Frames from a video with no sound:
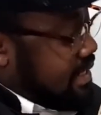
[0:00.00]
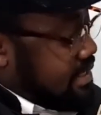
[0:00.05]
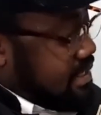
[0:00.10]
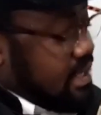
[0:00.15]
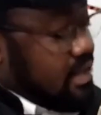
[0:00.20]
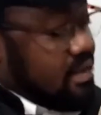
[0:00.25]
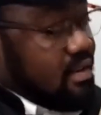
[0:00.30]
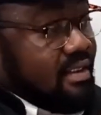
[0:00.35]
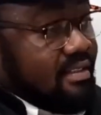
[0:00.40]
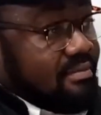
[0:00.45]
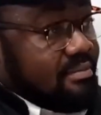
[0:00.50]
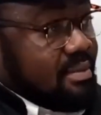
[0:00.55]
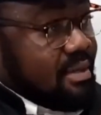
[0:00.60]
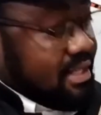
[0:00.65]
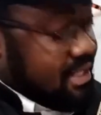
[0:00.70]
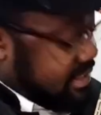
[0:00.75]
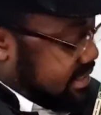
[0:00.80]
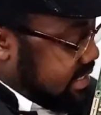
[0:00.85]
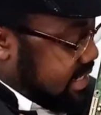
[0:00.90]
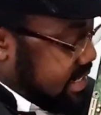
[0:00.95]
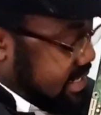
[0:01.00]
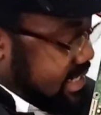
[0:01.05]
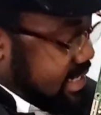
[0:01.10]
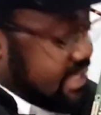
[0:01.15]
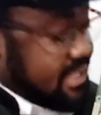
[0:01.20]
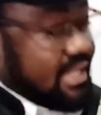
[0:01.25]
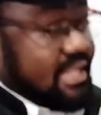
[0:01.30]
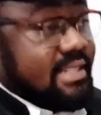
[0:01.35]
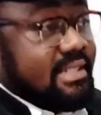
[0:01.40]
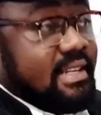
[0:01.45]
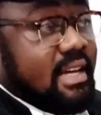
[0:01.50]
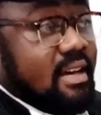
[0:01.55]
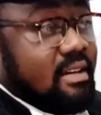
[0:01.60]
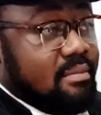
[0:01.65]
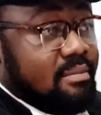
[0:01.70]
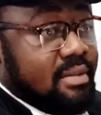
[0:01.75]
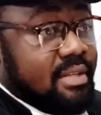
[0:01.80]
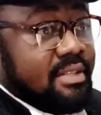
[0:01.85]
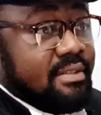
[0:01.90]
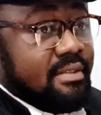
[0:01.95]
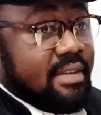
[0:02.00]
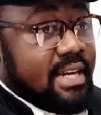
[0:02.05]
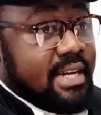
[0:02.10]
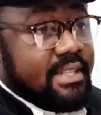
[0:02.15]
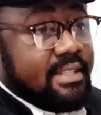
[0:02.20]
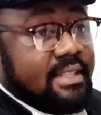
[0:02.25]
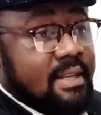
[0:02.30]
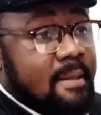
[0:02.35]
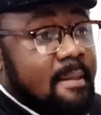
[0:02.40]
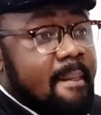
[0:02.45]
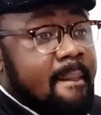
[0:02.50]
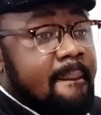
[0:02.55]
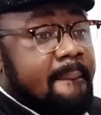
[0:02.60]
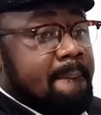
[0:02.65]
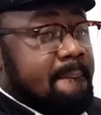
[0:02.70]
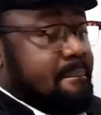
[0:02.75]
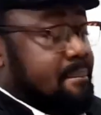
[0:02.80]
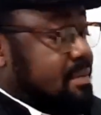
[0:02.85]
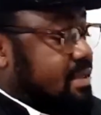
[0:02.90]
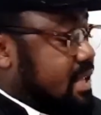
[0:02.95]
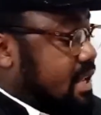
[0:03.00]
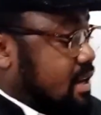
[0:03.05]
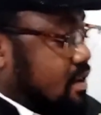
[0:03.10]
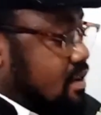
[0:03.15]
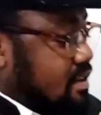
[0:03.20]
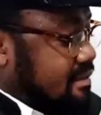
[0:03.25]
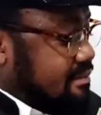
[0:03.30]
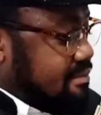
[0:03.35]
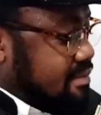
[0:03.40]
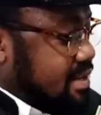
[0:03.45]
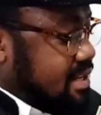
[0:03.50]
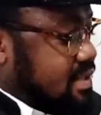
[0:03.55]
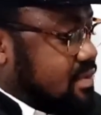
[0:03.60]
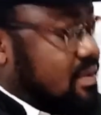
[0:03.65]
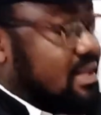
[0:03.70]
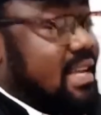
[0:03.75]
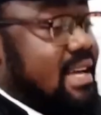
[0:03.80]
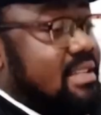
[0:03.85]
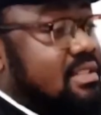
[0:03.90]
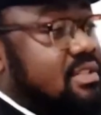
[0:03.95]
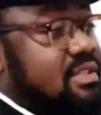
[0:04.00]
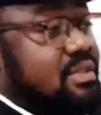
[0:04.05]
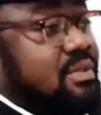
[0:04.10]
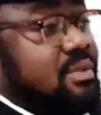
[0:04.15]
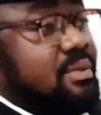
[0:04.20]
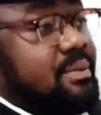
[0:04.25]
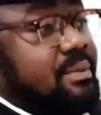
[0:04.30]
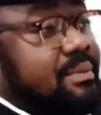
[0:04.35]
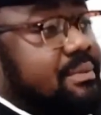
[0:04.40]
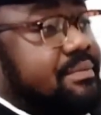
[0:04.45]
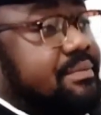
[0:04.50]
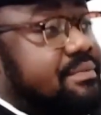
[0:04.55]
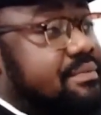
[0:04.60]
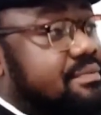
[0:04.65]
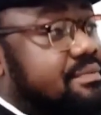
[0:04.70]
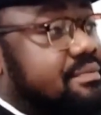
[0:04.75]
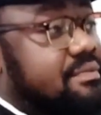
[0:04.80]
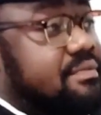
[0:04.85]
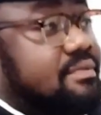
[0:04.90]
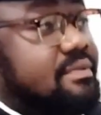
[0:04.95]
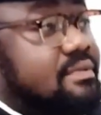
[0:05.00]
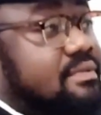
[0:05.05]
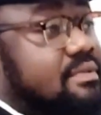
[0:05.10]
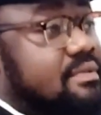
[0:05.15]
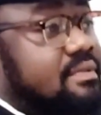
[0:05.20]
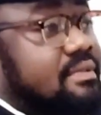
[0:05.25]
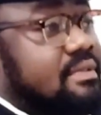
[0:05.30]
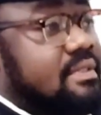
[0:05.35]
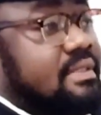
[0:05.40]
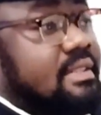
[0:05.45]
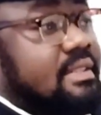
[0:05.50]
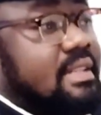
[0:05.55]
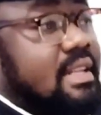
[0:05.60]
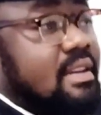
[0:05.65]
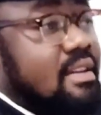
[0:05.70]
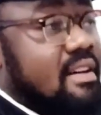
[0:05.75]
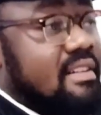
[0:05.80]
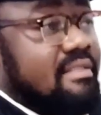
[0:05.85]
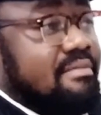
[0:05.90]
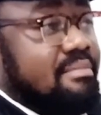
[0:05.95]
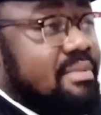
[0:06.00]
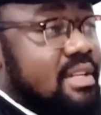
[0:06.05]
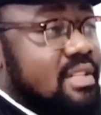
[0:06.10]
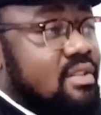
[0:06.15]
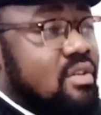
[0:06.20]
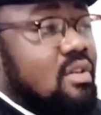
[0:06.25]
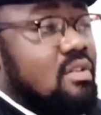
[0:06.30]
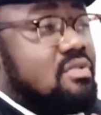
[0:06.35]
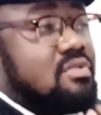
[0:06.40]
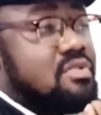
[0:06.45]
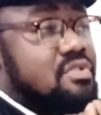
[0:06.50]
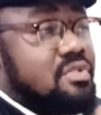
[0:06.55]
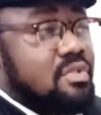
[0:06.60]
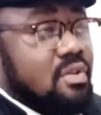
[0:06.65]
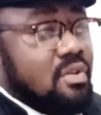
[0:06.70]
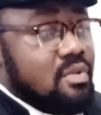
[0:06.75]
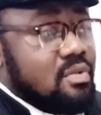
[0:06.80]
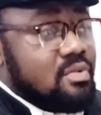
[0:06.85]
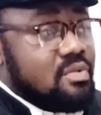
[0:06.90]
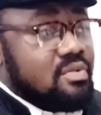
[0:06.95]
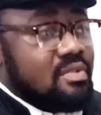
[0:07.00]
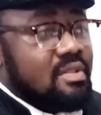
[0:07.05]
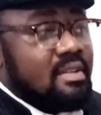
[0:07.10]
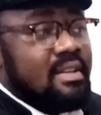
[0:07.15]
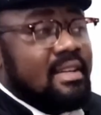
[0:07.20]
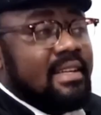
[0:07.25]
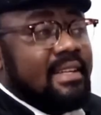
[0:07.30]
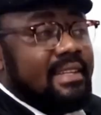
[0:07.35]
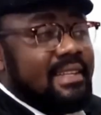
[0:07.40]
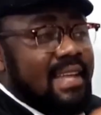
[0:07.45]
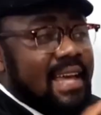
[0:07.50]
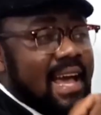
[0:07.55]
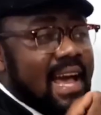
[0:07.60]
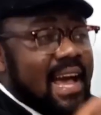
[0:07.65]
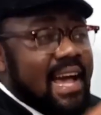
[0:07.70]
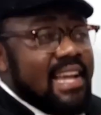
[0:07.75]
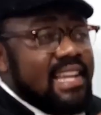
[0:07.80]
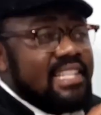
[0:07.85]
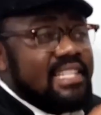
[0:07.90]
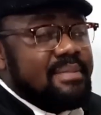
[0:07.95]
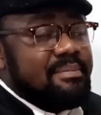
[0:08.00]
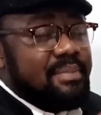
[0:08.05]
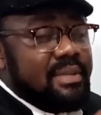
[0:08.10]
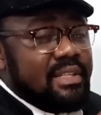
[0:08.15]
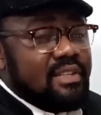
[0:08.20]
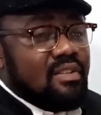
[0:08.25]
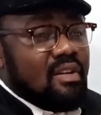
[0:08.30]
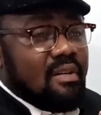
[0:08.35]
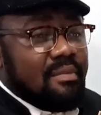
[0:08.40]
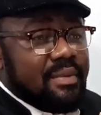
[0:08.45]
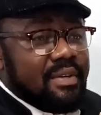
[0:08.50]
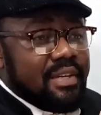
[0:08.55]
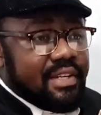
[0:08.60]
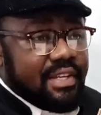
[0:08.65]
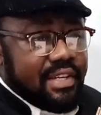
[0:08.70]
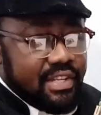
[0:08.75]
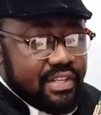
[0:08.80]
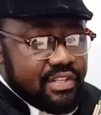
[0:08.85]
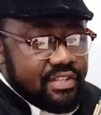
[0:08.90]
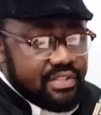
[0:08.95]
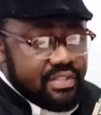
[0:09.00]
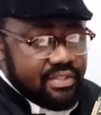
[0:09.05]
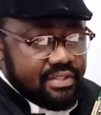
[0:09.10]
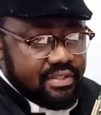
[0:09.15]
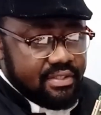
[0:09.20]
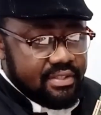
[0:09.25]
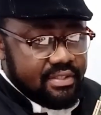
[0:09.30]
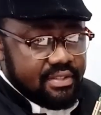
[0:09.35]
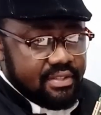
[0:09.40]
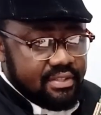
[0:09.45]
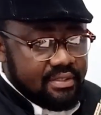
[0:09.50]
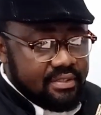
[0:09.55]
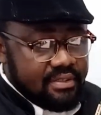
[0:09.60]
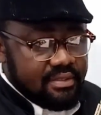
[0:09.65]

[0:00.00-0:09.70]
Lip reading: this is the north bridge and this is the south bridge, right? The north bridge, what does it do? The north bridge controls the high-speed communications.